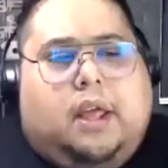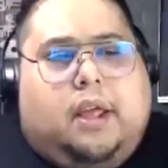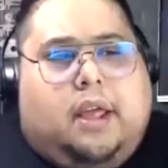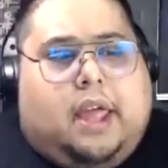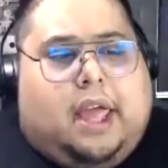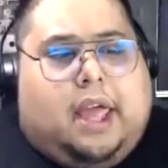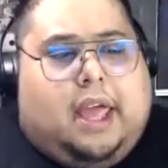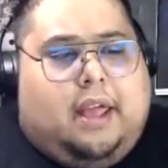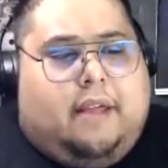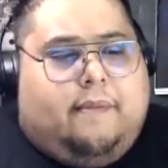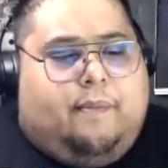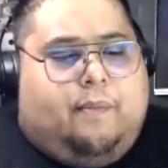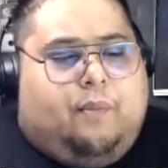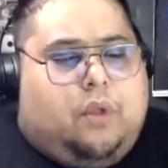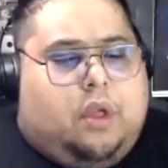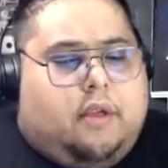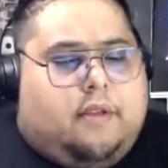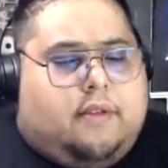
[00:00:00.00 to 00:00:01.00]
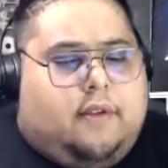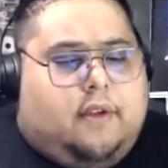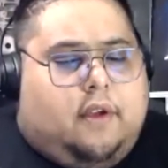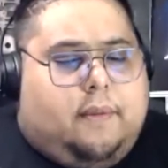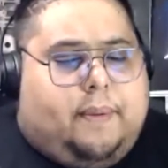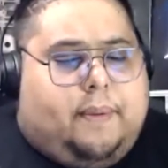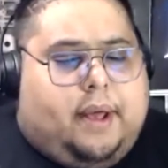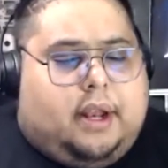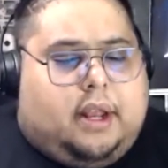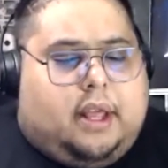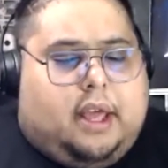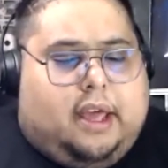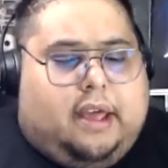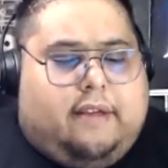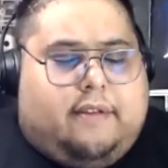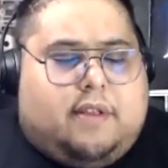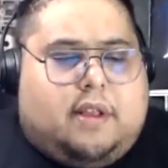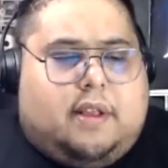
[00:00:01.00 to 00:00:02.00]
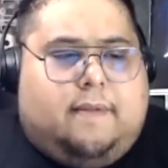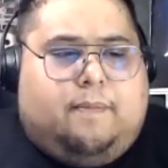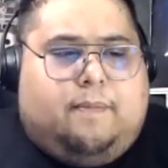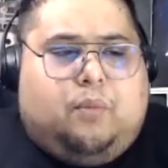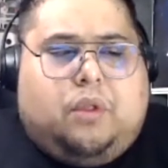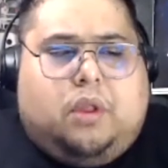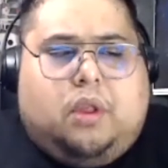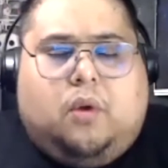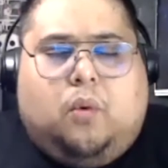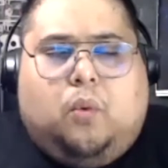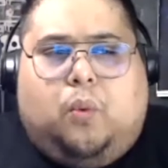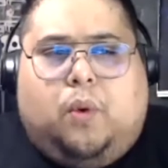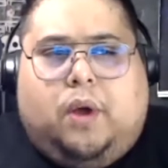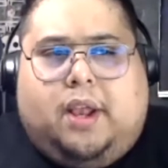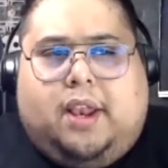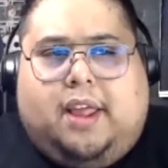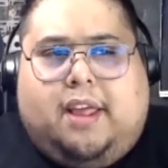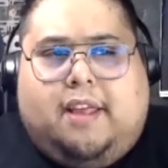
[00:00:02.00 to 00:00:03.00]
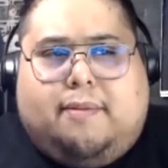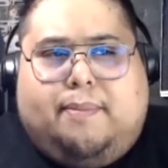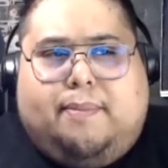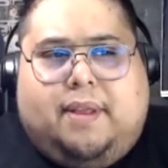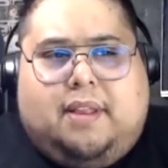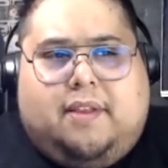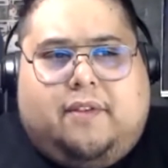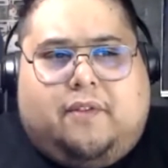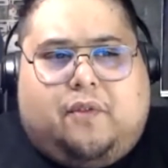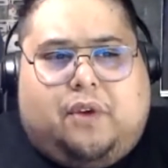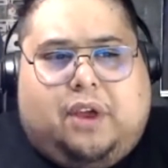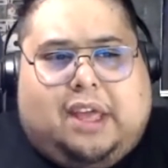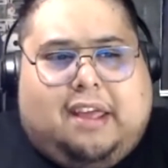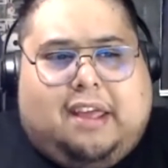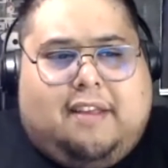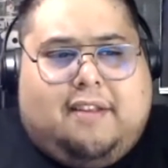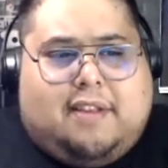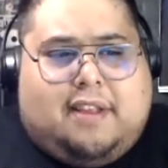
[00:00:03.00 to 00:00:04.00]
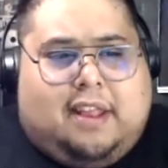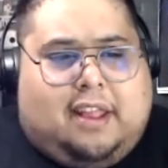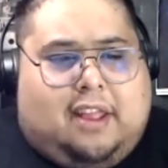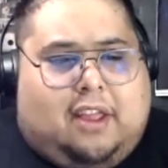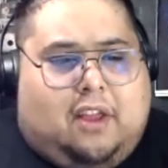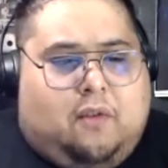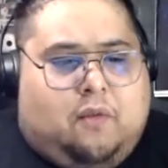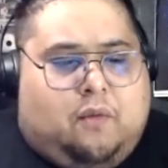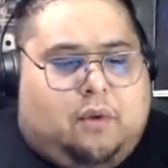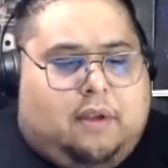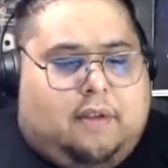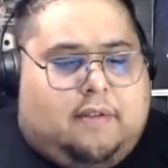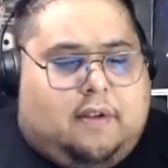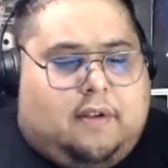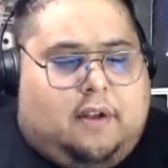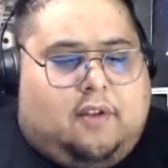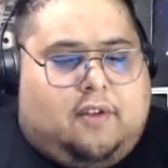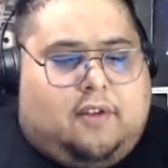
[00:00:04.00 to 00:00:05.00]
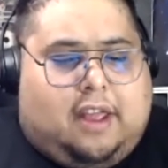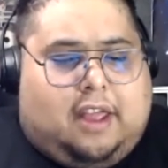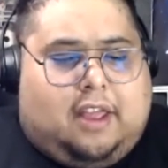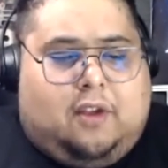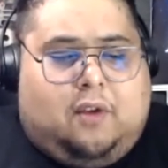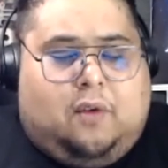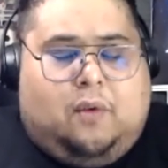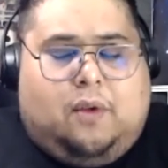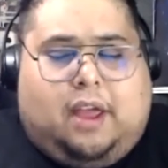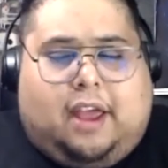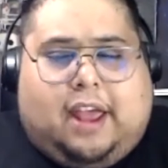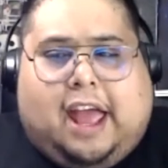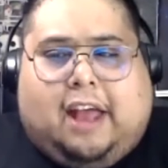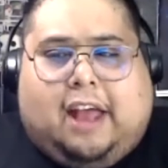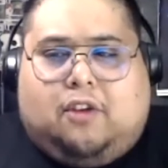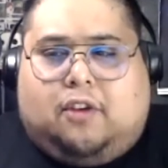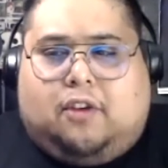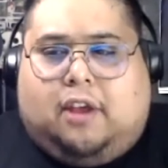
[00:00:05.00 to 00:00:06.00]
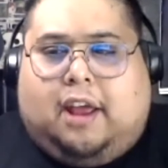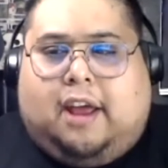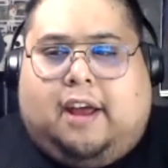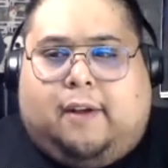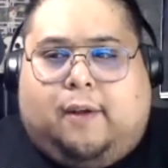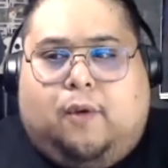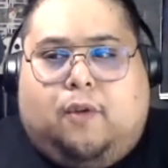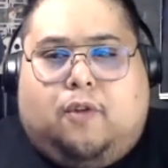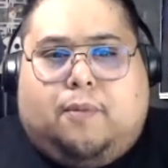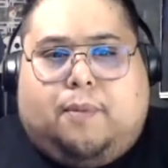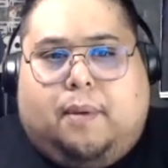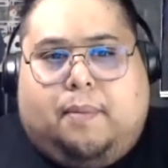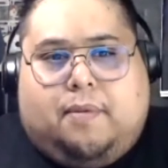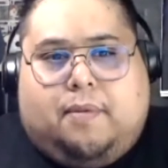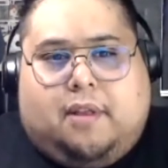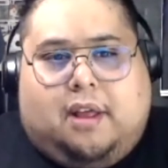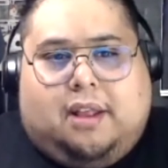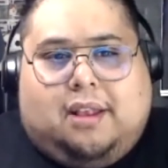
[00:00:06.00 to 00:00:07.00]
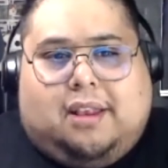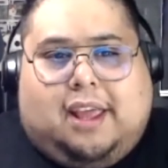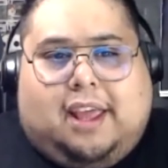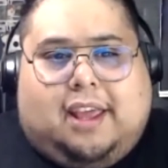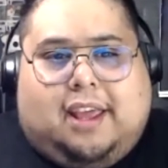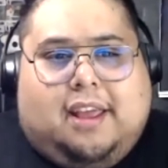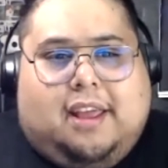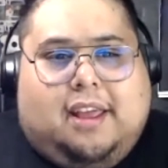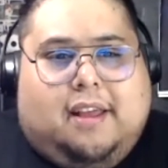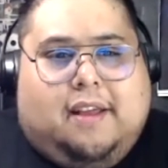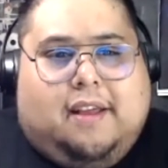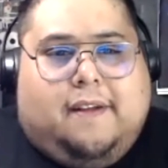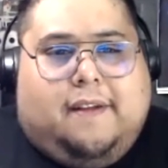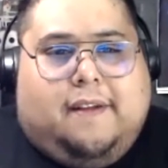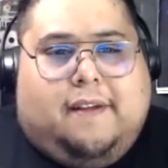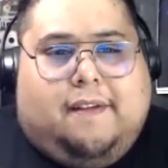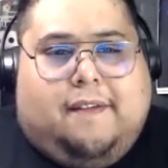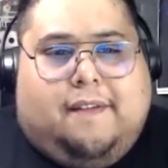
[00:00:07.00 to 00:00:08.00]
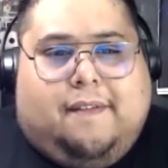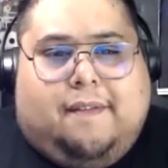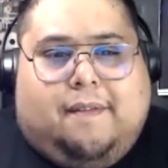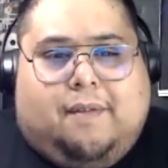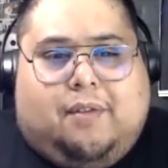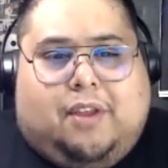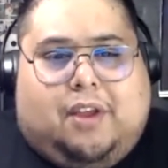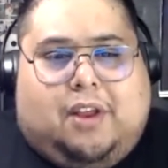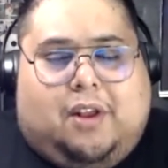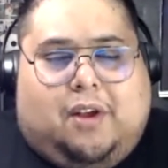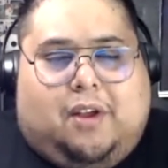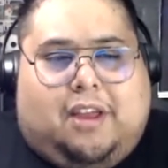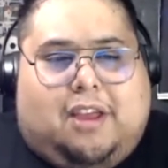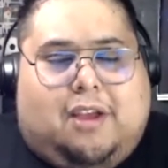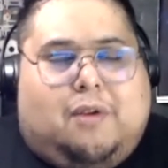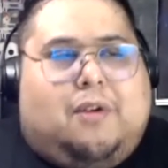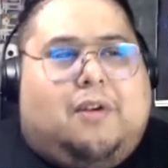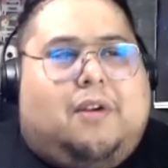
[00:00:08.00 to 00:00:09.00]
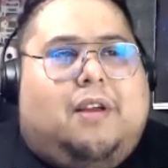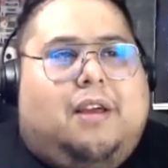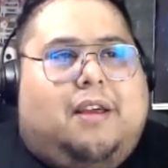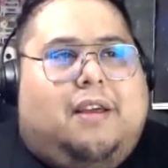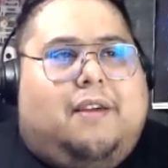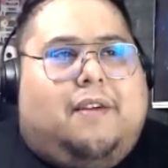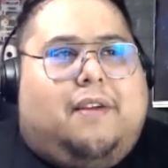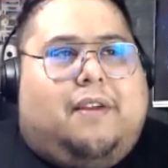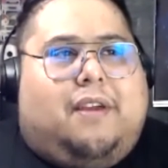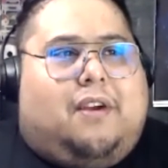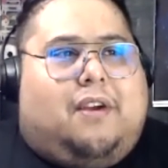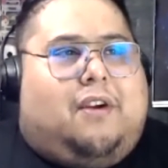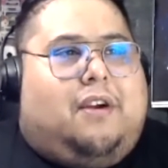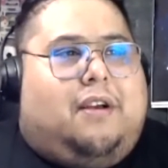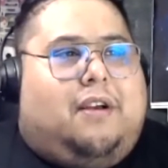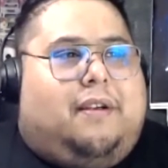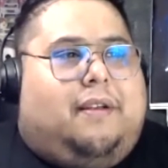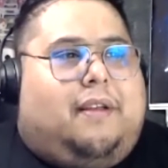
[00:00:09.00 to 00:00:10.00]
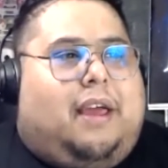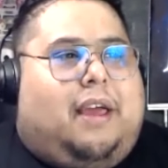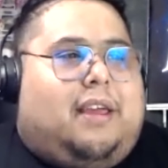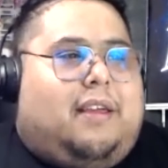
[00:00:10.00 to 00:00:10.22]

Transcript: And so your podcast, what has been the freakiest thing that you've researched that you like actually got goosebumps on? Like, like you're like,